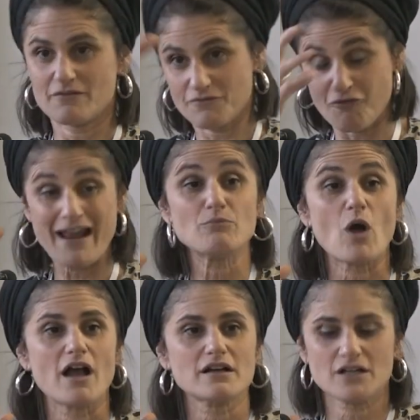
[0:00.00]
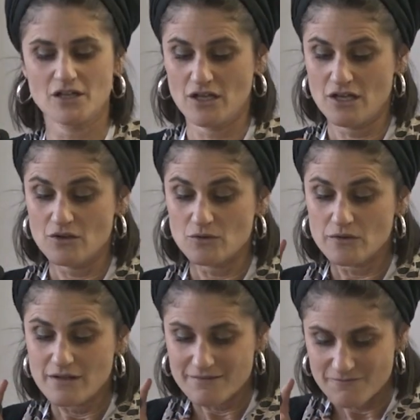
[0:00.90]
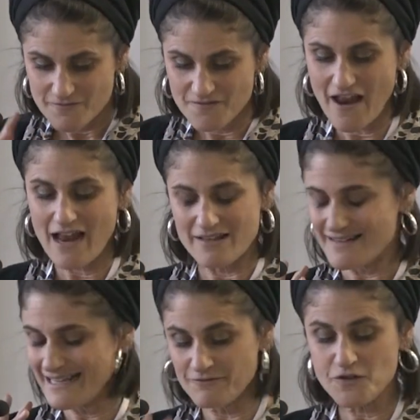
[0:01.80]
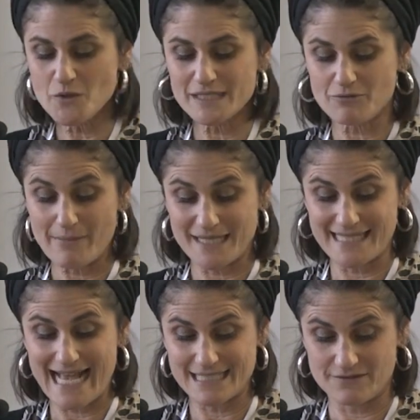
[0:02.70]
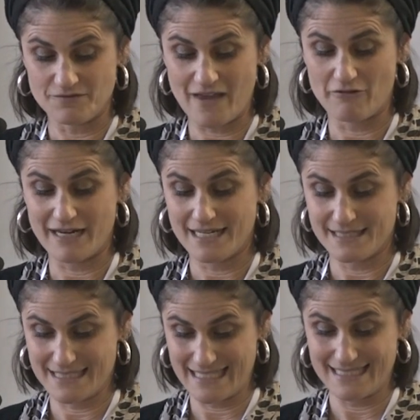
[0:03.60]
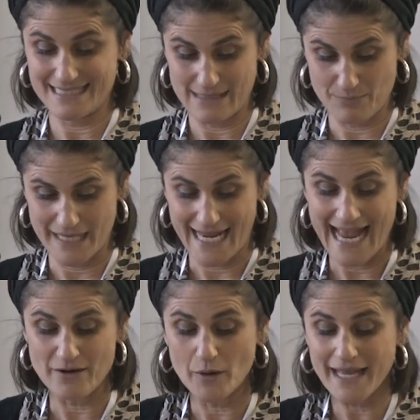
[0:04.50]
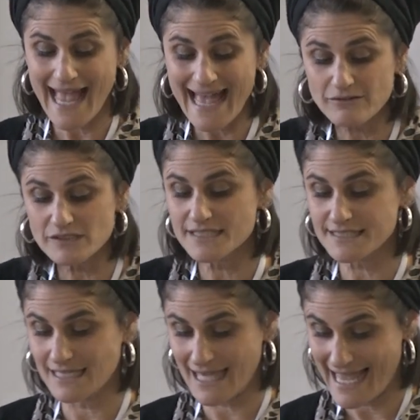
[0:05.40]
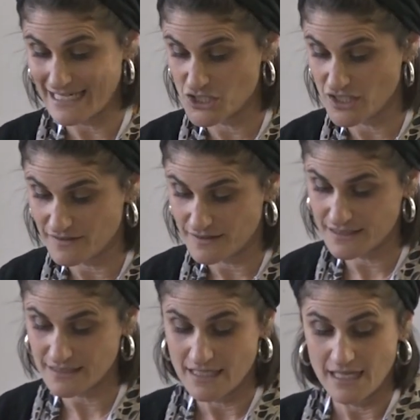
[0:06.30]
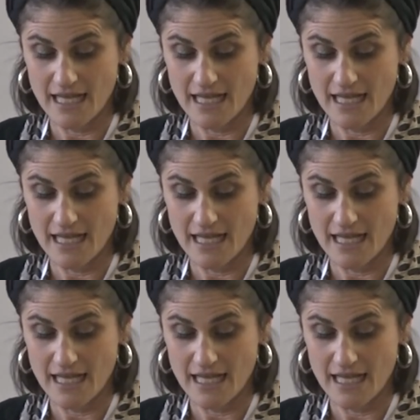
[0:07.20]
framework that influenced Rabbi Sachs very deeply, and on countless occasions,